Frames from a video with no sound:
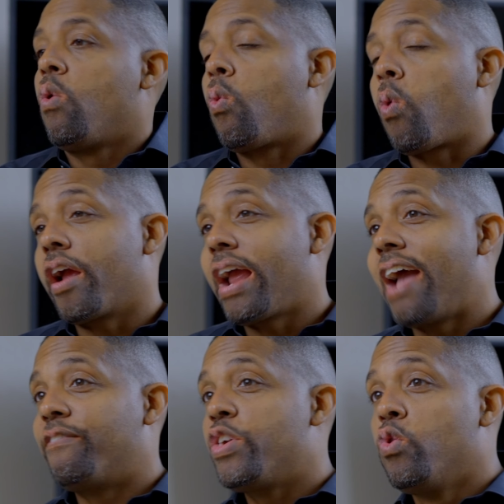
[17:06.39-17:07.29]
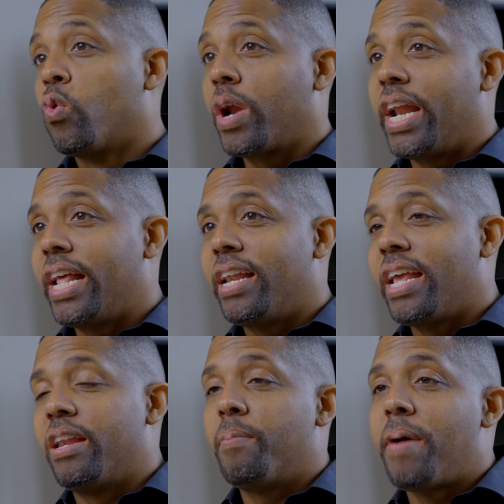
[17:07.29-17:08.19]
Where have you rented
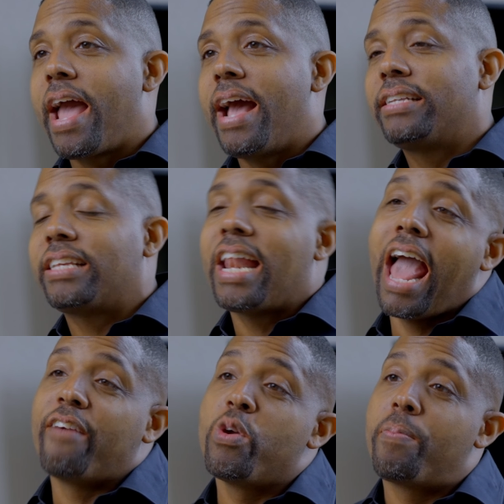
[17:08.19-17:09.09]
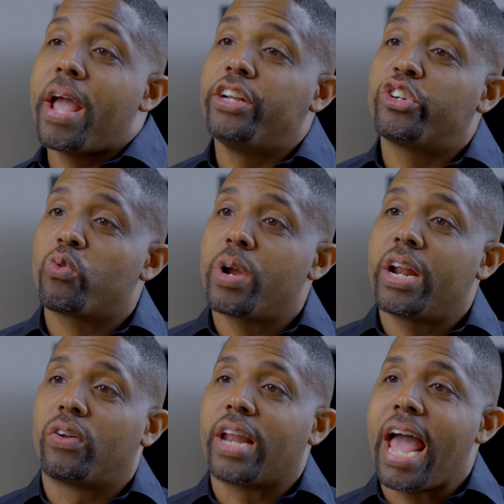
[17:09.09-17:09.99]
in the past, and have you paid your rent
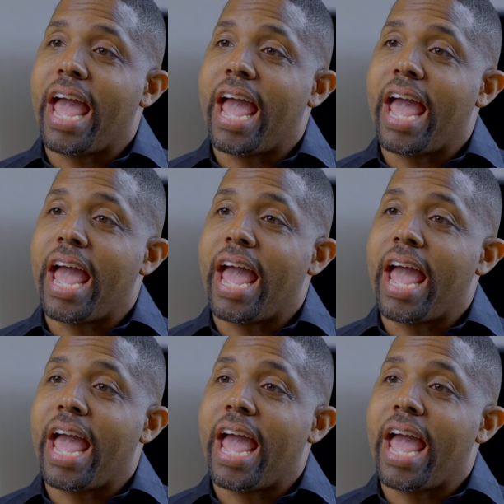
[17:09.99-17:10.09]
on